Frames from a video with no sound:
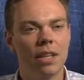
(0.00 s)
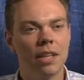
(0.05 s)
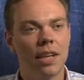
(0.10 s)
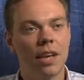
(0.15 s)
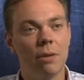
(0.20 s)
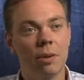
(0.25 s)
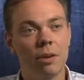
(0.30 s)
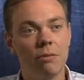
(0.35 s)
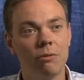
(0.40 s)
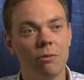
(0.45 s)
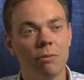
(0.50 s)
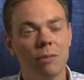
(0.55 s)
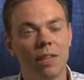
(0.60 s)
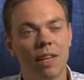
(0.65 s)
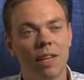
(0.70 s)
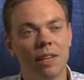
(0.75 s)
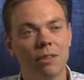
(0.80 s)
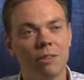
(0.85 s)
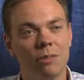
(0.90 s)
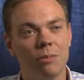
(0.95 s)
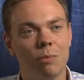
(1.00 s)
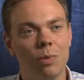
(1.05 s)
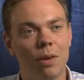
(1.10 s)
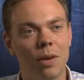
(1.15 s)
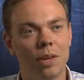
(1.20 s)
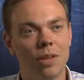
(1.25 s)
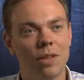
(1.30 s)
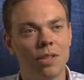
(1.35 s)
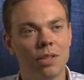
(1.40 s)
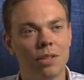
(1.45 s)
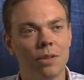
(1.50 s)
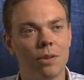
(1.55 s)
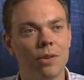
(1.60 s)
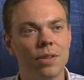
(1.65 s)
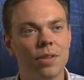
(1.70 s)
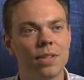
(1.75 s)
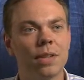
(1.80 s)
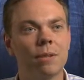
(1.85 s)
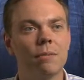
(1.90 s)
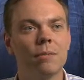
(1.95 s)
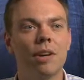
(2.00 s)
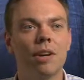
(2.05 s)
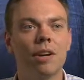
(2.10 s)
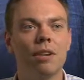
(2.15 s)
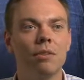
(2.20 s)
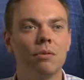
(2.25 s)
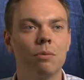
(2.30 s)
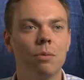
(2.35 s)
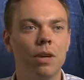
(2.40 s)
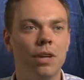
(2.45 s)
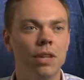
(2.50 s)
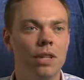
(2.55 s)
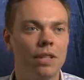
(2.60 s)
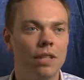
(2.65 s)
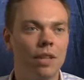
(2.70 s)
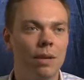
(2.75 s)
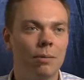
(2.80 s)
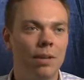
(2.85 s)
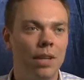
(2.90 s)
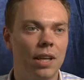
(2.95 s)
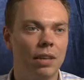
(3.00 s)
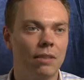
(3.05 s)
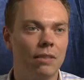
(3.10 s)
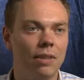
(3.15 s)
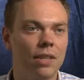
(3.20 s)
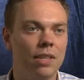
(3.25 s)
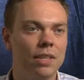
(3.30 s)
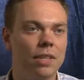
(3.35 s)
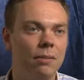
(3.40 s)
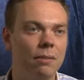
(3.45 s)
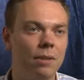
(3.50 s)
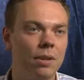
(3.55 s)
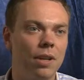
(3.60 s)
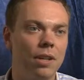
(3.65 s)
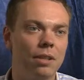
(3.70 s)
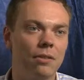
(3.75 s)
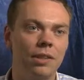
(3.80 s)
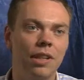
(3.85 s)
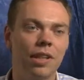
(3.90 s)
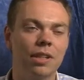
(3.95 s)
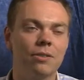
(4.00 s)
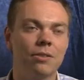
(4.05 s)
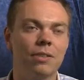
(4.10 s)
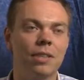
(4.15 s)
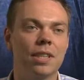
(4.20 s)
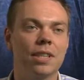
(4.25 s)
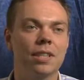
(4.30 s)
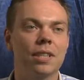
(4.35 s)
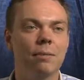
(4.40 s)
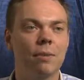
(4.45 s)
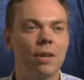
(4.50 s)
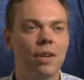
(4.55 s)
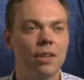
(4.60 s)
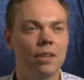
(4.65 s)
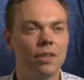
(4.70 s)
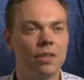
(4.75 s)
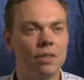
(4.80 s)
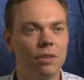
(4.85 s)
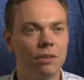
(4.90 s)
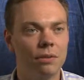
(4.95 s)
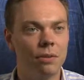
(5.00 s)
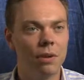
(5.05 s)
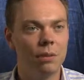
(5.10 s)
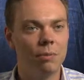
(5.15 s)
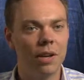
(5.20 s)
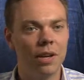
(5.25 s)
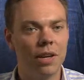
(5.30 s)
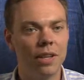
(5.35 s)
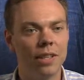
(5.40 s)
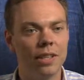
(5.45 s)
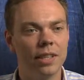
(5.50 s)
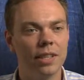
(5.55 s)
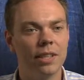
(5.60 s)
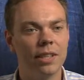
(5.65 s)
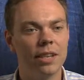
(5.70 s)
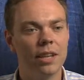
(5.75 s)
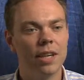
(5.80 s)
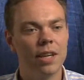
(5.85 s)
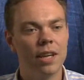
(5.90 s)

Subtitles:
and now every mechanical part has got some kind of wires coming out of it, some kind of electronics, some kind of software behind it.